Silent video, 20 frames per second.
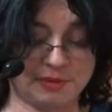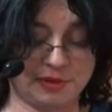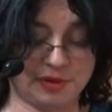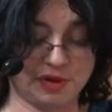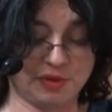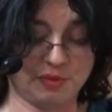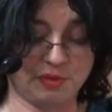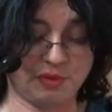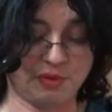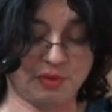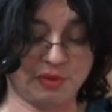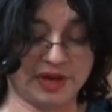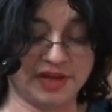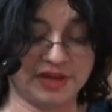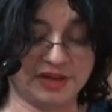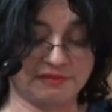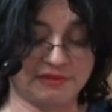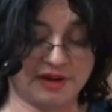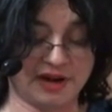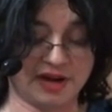upon a war
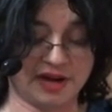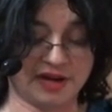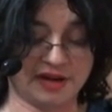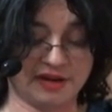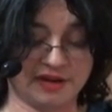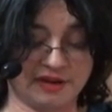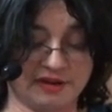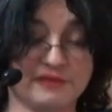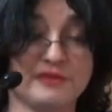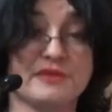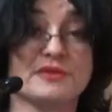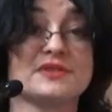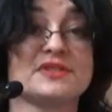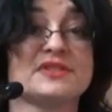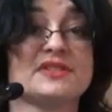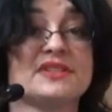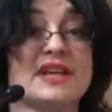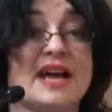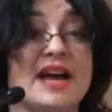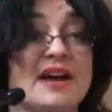in Iraq for
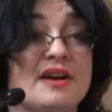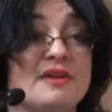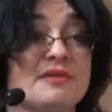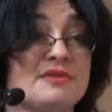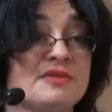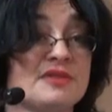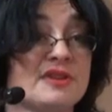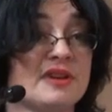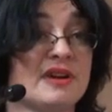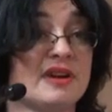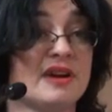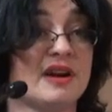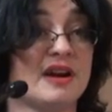sound